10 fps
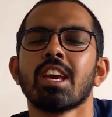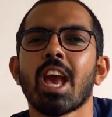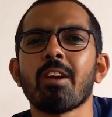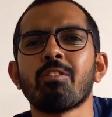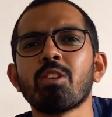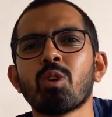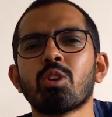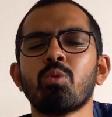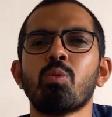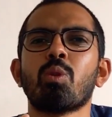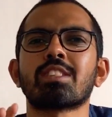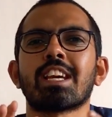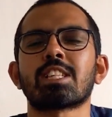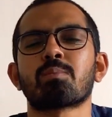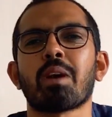everyone who was
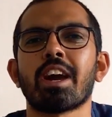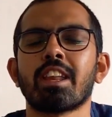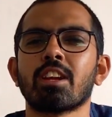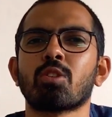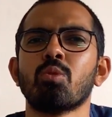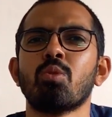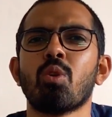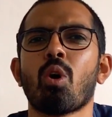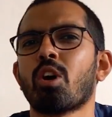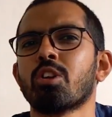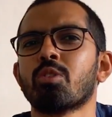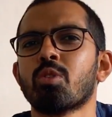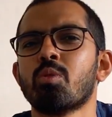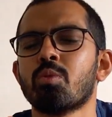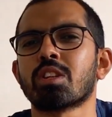aspiring to, or
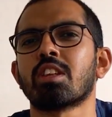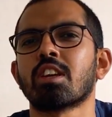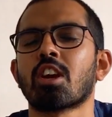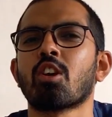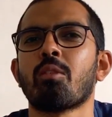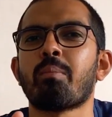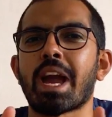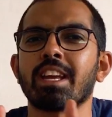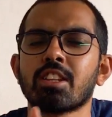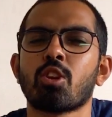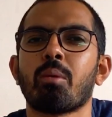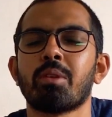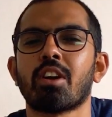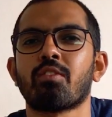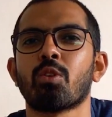who were thinking of buying the
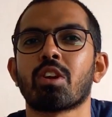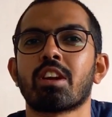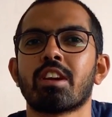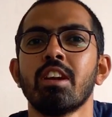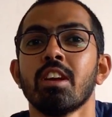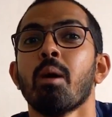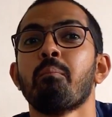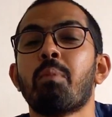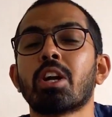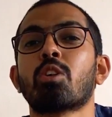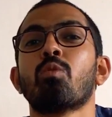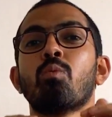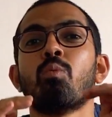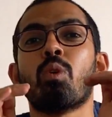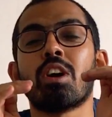Dominar 400 but
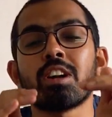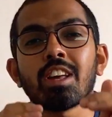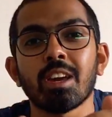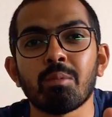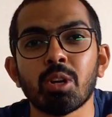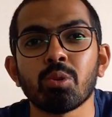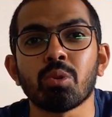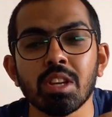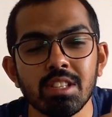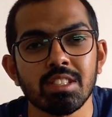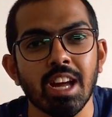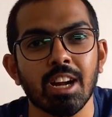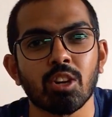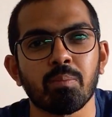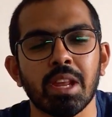weren't able to reach
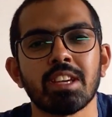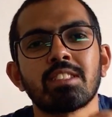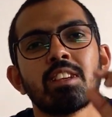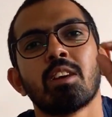that place